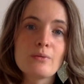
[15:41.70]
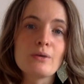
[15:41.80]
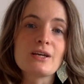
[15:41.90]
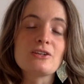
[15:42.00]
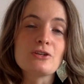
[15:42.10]
we
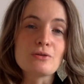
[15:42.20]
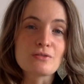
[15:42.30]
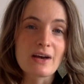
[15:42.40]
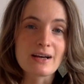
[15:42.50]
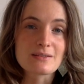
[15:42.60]
can use
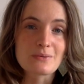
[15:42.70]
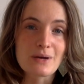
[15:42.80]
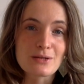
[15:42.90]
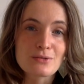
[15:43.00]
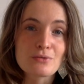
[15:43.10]
that as a
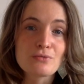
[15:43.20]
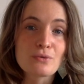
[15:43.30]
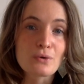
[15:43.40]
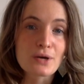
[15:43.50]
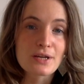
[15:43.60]
way to
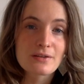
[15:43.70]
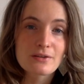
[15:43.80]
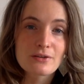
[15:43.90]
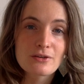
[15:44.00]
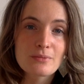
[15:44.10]
avoid the
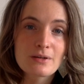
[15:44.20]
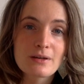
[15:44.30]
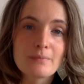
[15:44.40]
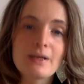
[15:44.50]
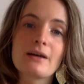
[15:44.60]
human
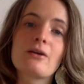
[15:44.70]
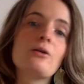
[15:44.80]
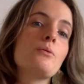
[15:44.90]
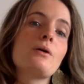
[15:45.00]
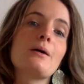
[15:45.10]
and be like,
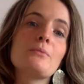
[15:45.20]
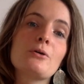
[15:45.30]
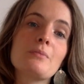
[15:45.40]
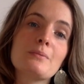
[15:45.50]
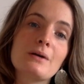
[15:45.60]
oh, well, I'm not
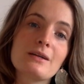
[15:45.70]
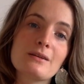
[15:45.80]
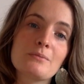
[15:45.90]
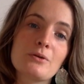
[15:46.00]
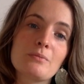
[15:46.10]
my mind,
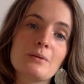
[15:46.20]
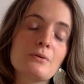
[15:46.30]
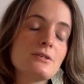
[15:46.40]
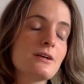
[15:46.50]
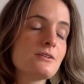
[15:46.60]
I'm not my
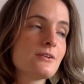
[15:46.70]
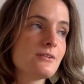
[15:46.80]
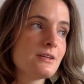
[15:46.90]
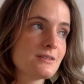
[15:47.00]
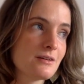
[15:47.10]
body, I don't
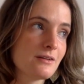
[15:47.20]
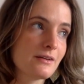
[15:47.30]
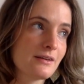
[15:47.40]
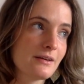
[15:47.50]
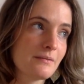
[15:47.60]
need to look
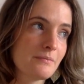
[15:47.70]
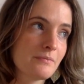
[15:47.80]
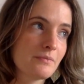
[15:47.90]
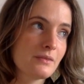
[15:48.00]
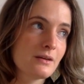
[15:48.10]
at it.
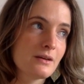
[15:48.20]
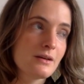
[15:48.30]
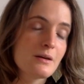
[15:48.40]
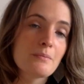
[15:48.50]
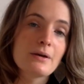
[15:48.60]

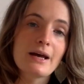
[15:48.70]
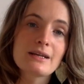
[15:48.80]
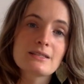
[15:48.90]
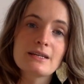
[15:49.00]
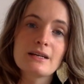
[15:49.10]
But
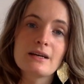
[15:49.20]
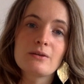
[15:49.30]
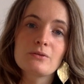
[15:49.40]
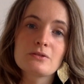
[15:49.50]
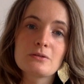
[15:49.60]
actually, in
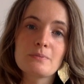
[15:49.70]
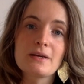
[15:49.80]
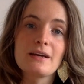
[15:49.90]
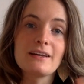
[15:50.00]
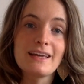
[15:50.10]
order to
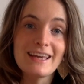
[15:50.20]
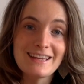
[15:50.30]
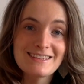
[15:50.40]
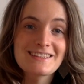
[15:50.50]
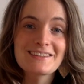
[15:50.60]
be an
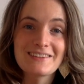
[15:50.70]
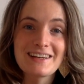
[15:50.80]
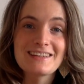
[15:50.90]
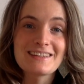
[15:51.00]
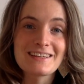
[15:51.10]

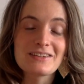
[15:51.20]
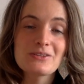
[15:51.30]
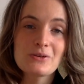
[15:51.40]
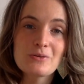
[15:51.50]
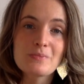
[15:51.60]
integrated
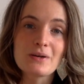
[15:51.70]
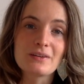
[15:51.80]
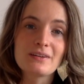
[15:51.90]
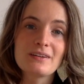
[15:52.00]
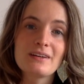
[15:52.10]

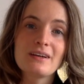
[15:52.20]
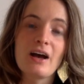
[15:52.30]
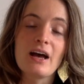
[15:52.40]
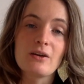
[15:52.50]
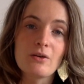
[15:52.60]
human,
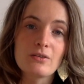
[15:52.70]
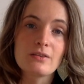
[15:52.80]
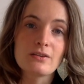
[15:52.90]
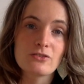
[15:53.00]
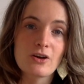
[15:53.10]
and on
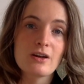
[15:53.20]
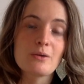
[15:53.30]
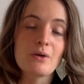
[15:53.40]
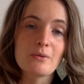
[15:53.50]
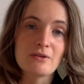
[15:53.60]
this journey
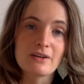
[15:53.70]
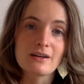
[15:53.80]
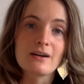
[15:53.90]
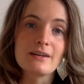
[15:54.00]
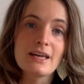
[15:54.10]
why we've
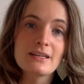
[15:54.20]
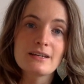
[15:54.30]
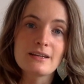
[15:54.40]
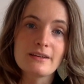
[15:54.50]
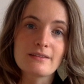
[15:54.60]

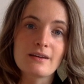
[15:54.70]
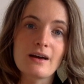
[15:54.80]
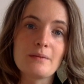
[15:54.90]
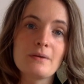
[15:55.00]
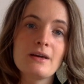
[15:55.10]
incarnated at this
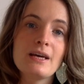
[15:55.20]
time,